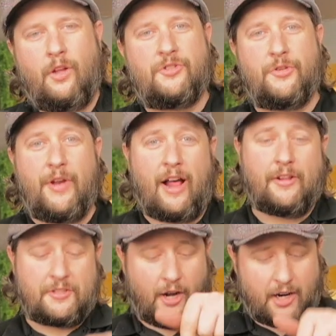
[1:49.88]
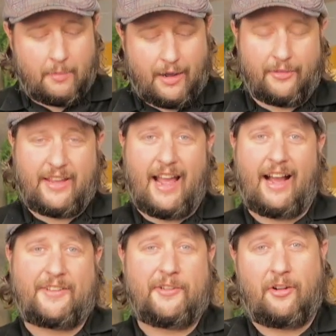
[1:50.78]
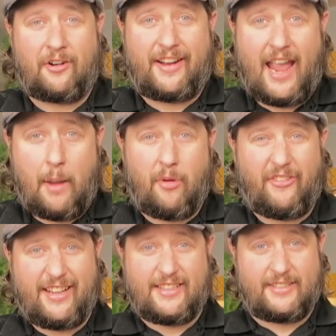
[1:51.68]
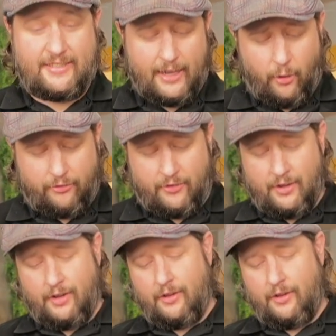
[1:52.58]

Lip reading: So now let's talk about the XLR cable itself.